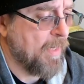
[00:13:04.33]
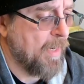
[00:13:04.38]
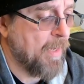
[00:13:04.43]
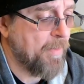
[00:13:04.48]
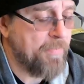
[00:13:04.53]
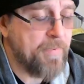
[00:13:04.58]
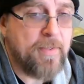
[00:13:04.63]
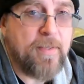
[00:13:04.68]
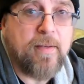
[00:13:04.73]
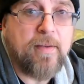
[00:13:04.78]

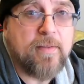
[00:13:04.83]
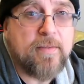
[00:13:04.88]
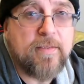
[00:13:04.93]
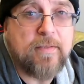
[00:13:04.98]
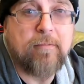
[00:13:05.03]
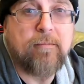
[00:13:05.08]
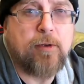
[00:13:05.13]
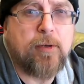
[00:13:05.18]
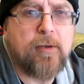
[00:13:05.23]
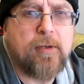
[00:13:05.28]
I think
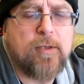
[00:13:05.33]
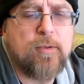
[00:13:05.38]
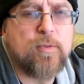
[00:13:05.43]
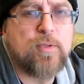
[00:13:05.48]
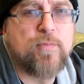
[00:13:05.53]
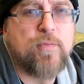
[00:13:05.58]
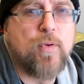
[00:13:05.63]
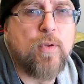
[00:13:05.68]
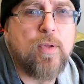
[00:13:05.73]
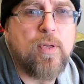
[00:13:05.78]
it's a very
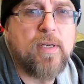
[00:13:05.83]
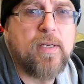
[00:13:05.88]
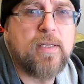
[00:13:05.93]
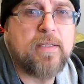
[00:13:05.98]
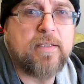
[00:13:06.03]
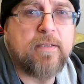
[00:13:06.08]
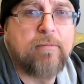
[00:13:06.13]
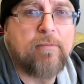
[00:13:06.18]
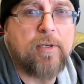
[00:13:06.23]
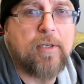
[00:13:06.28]
useful,
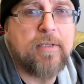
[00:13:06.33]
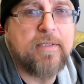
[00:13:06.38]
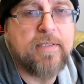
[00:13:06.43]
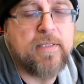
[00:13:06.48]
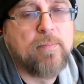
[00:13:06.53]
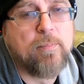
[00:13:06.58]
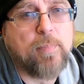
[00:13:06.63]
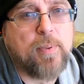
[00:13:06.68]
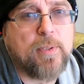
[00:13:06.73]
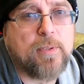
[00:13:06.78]
it's a very
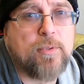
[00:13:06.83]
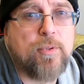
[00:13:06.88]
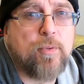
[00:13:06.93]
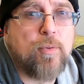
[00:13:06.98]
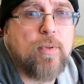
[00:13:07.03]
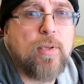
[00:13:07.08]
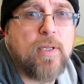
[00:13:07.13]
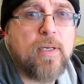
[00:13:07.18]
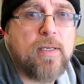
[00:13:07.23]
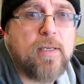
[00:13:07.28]
simple
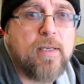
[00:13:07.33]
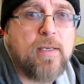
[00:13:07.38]
tool.